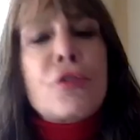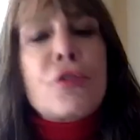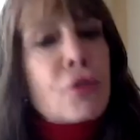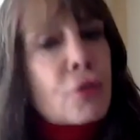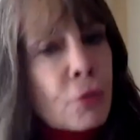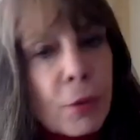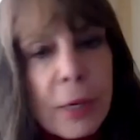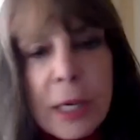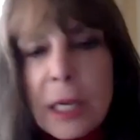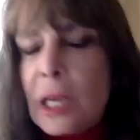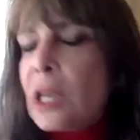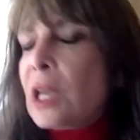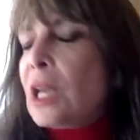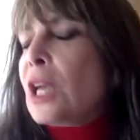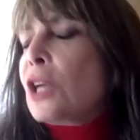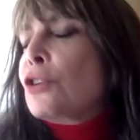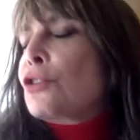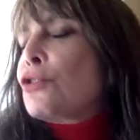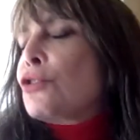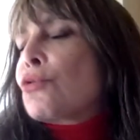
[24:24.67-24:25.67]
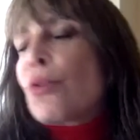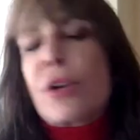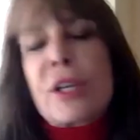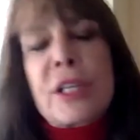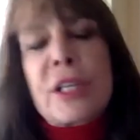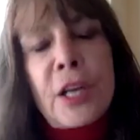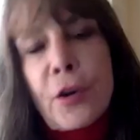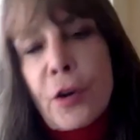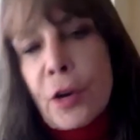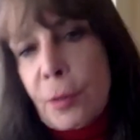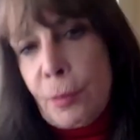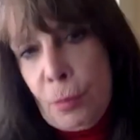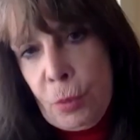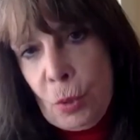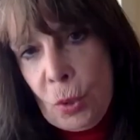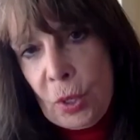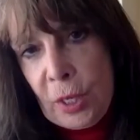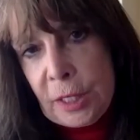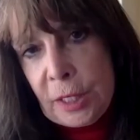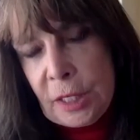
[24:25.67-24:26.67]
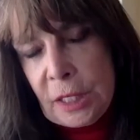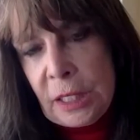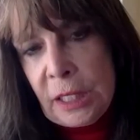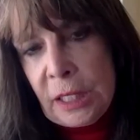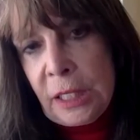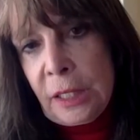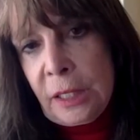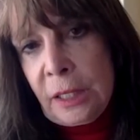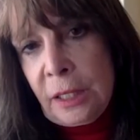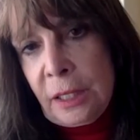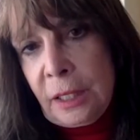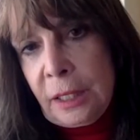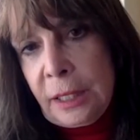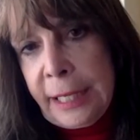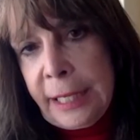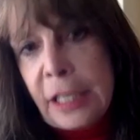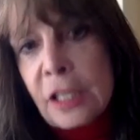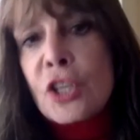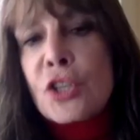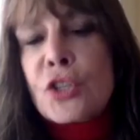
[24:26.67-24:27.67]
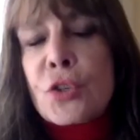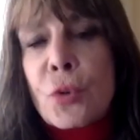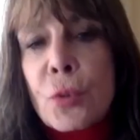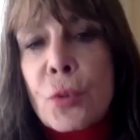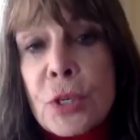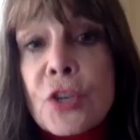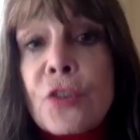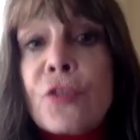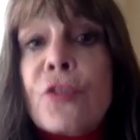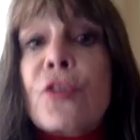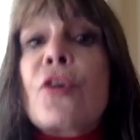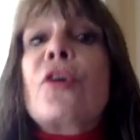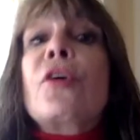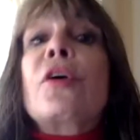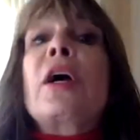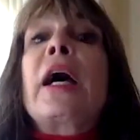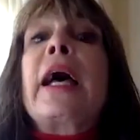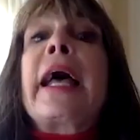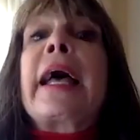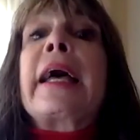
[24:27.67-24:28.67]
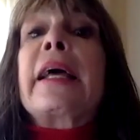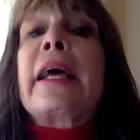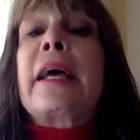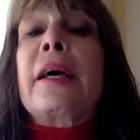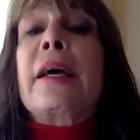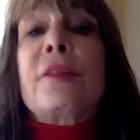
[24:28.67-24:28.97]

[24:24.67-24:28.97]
Three extraordinary boys. Nicolas Christopher, uh, uh